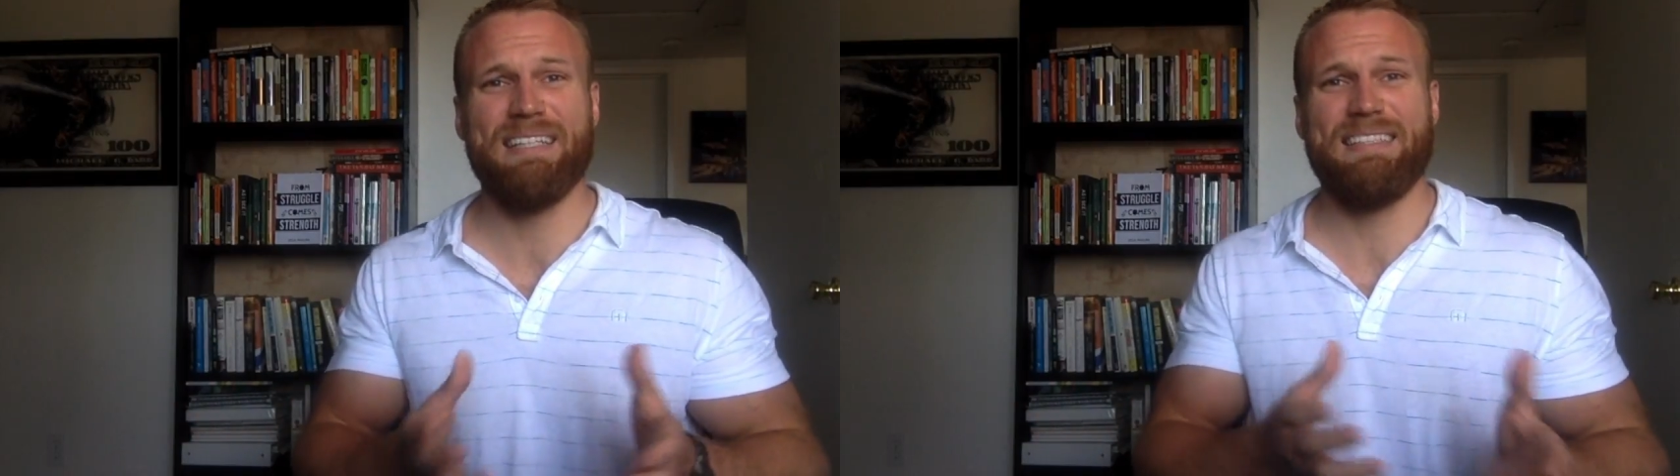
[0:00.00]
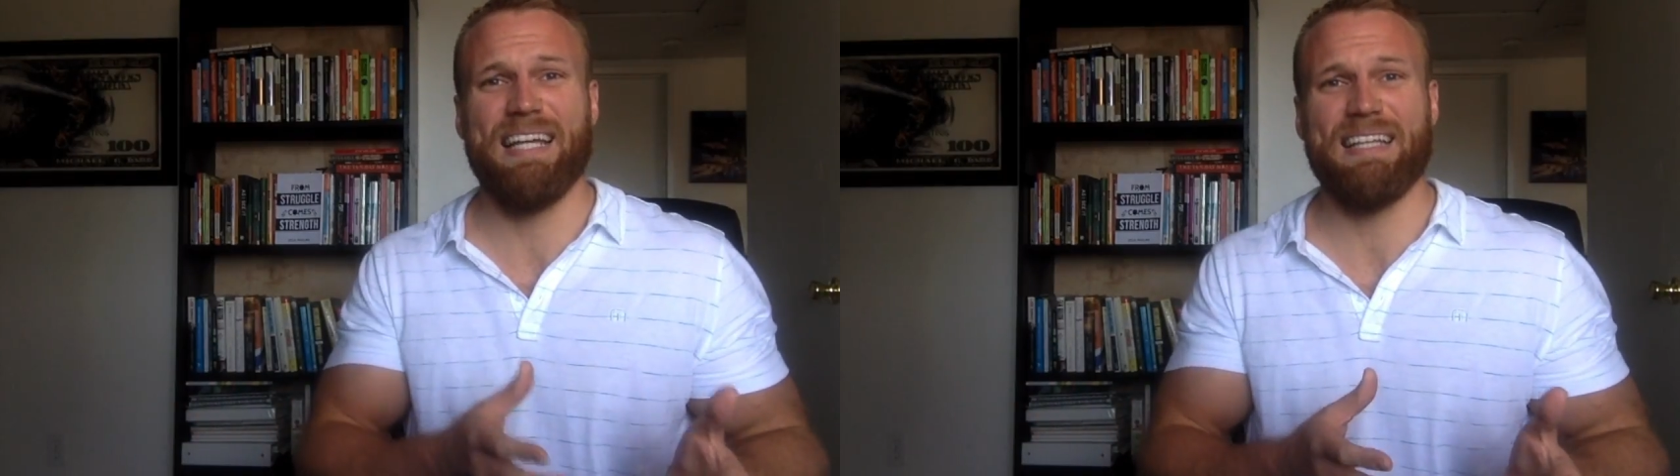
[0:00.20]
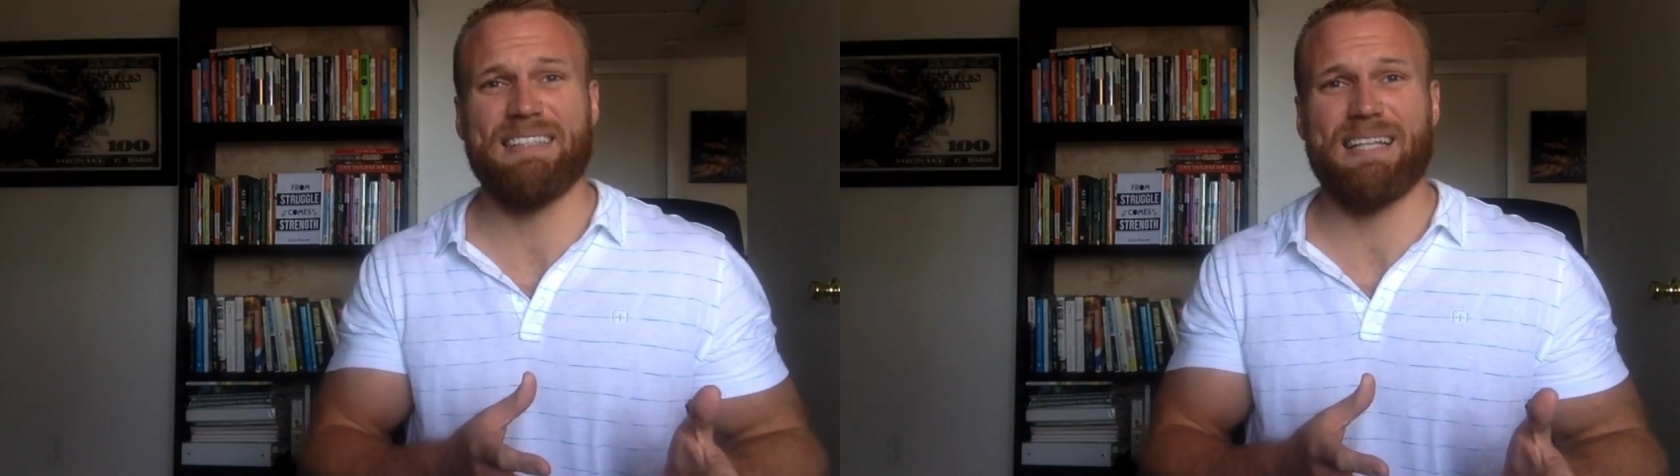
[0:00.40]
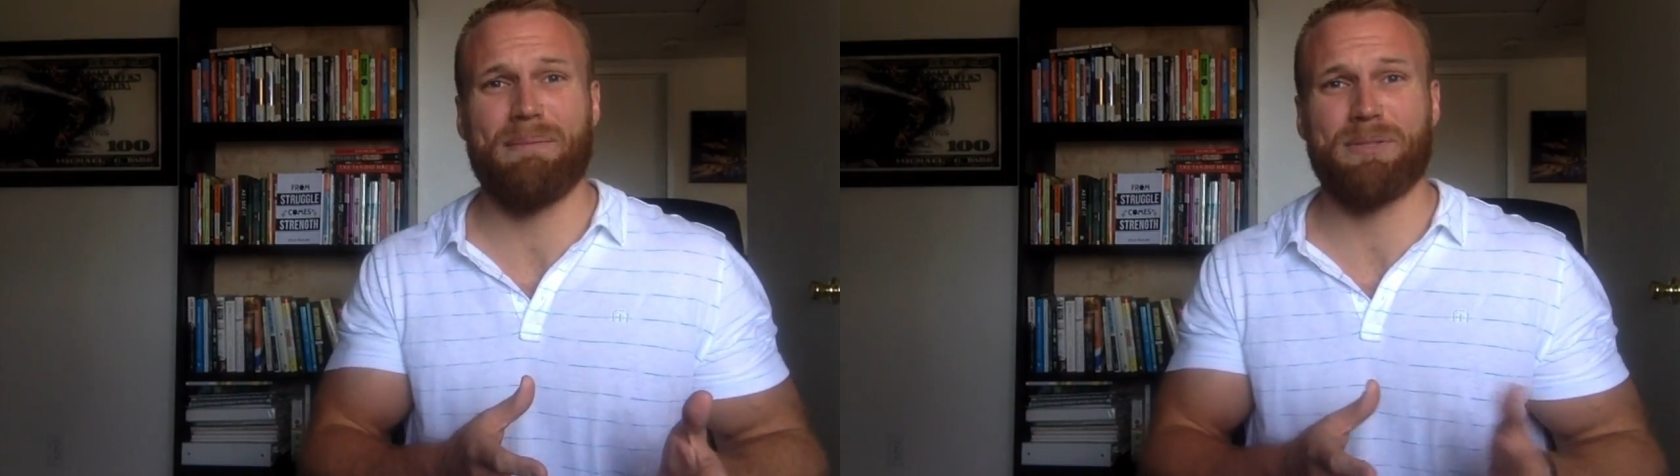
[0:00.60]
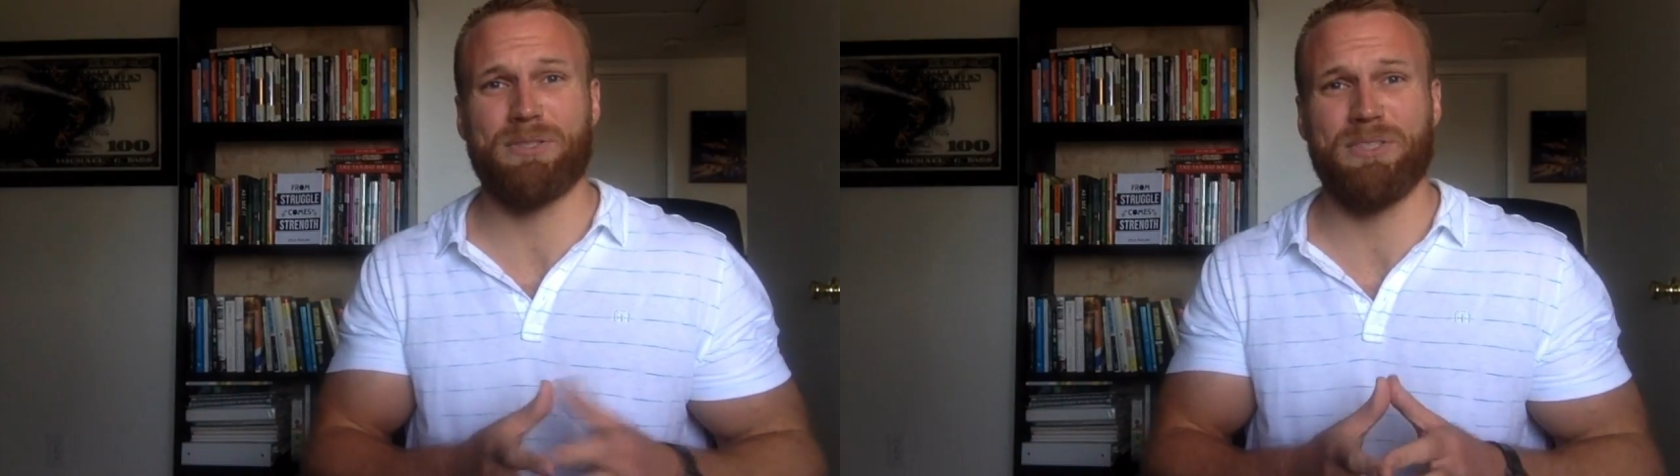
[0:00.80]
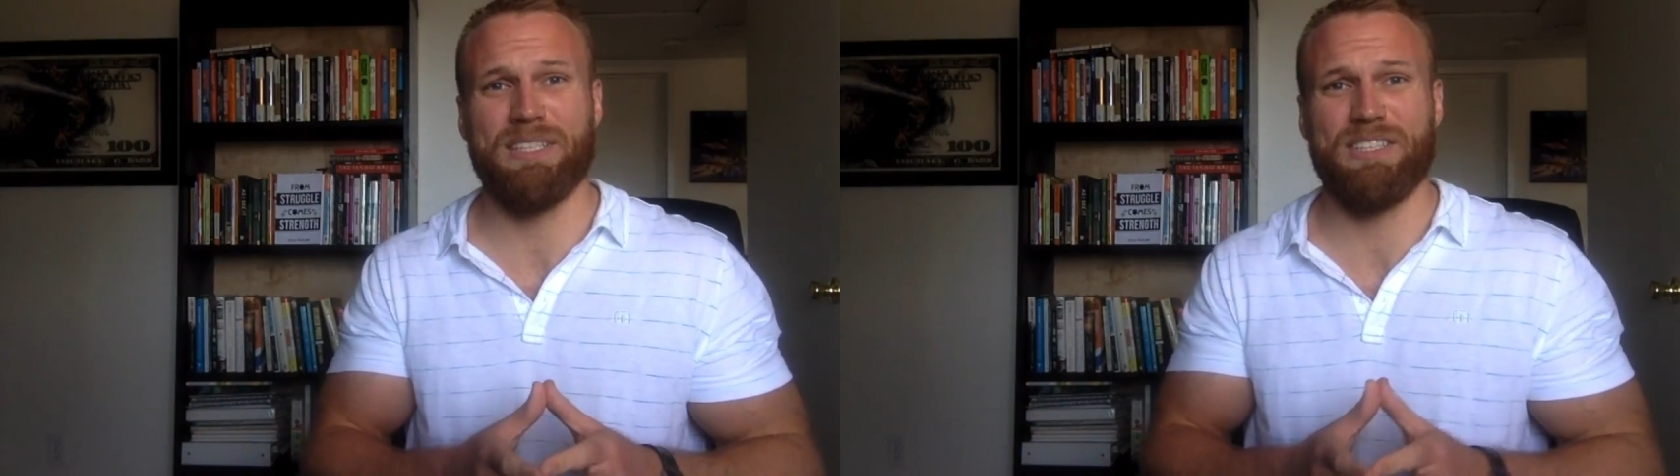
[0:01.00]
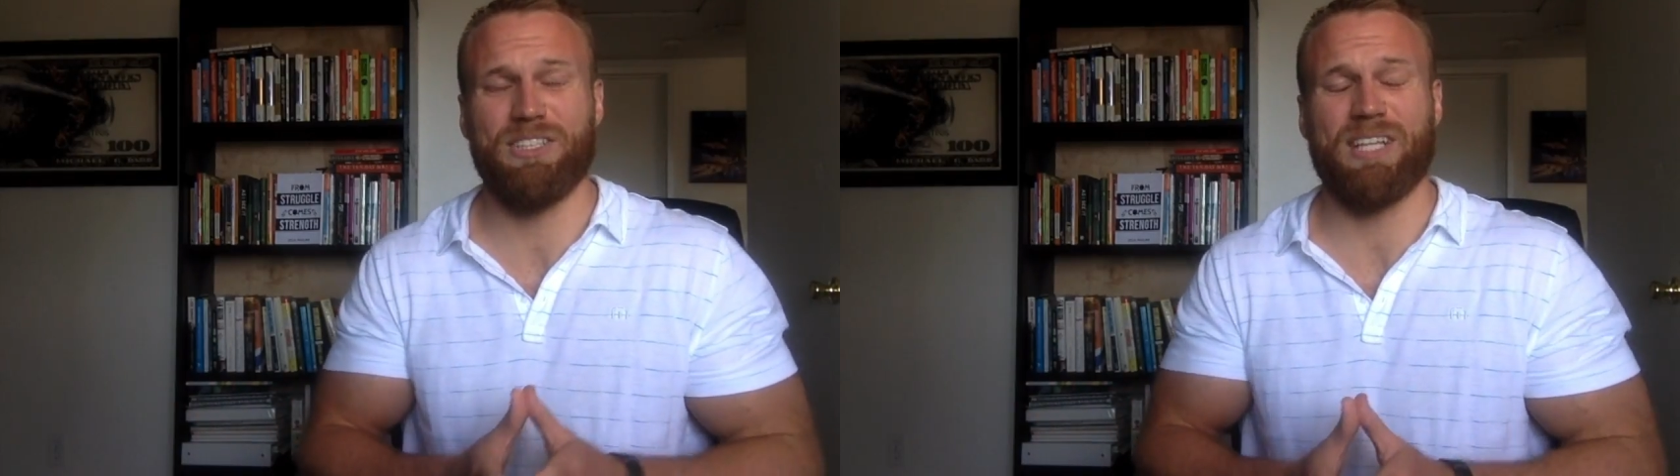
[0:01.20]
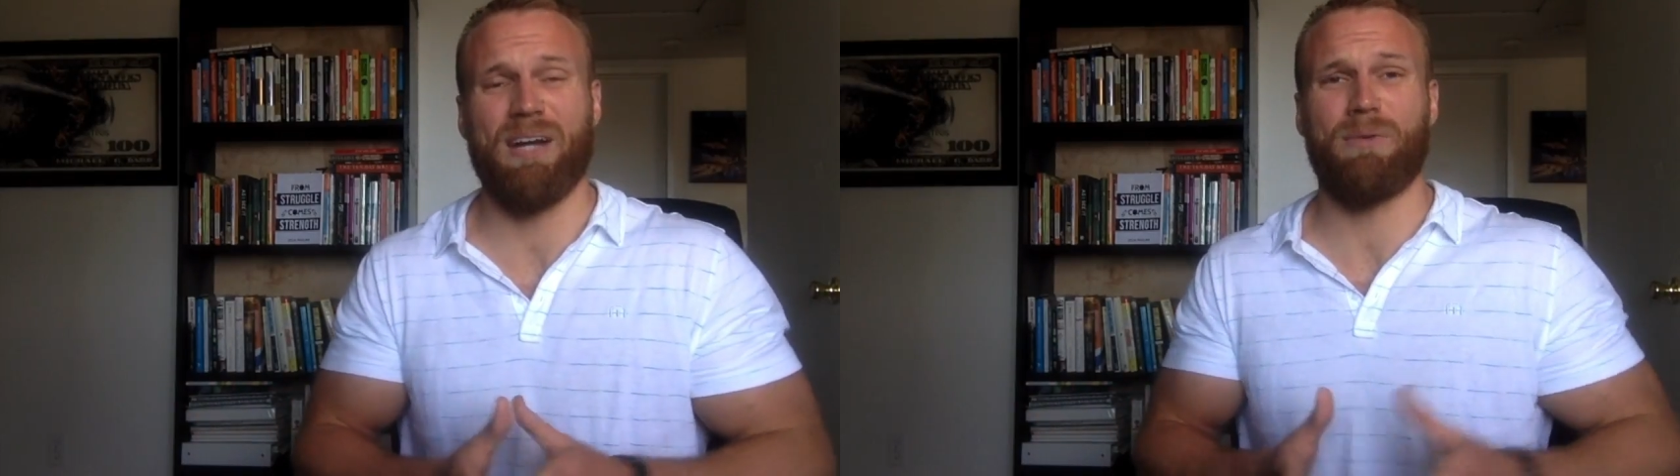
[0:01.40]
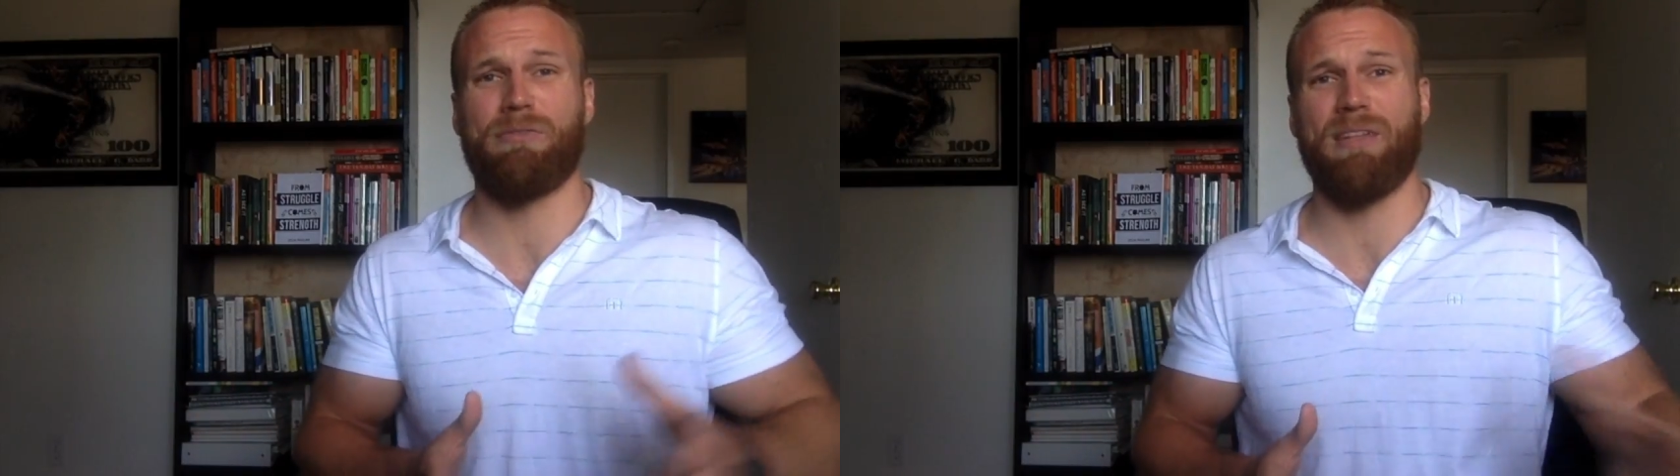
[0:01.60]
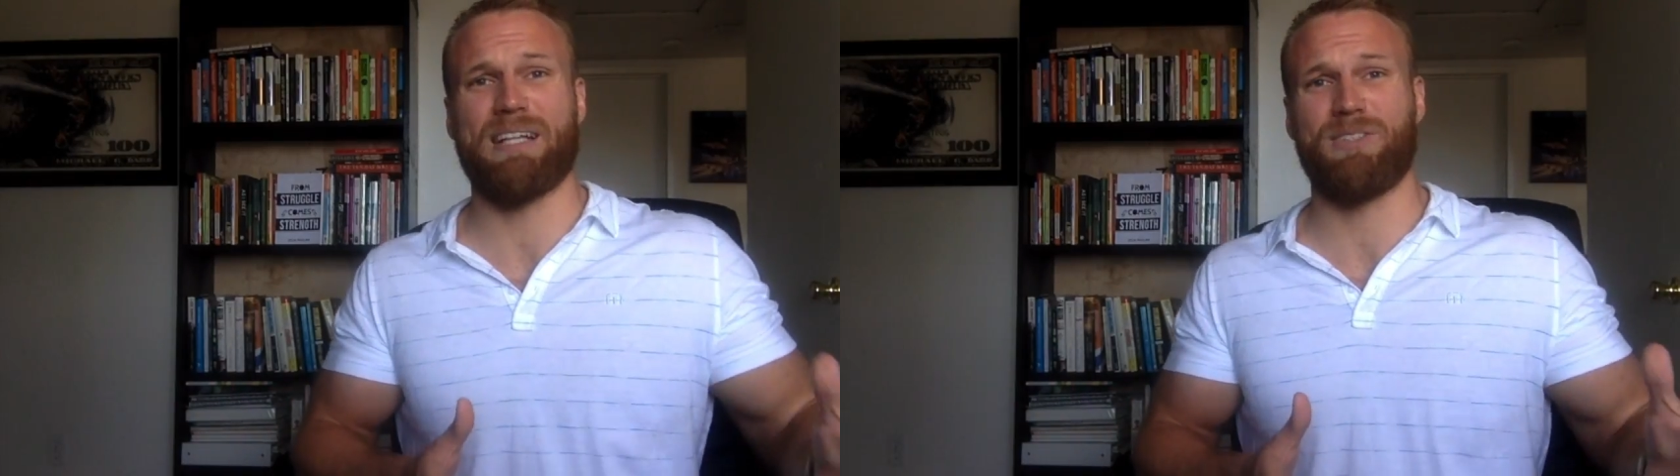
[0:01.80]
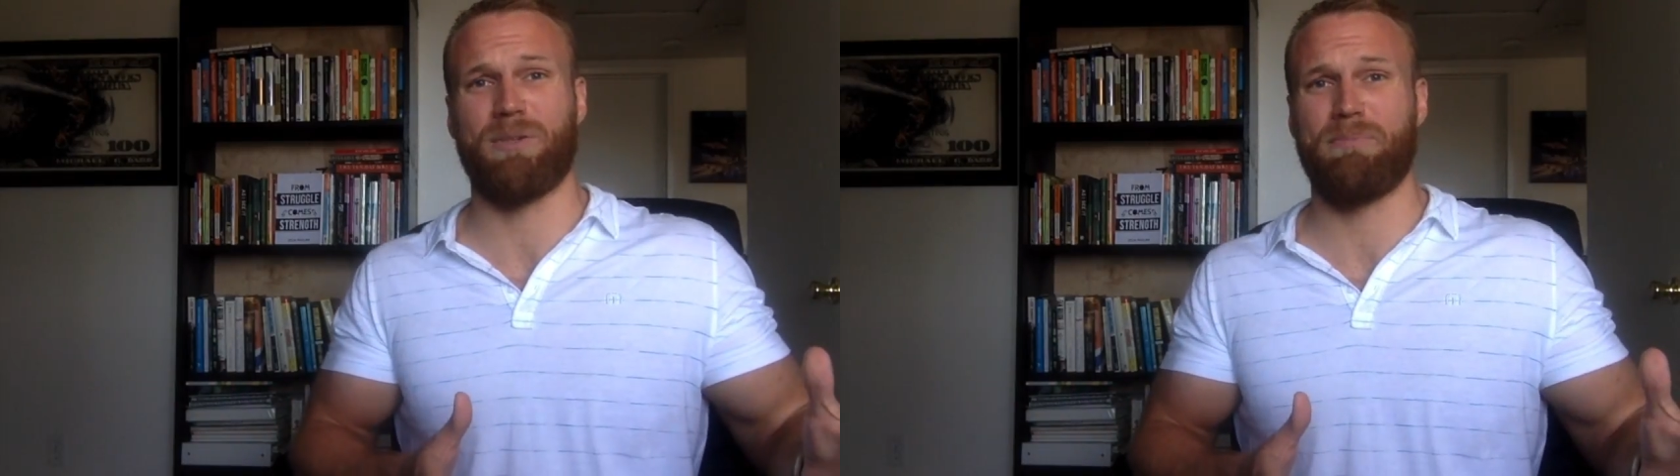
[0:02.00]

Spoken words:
take this opportunity, just kind of reflect on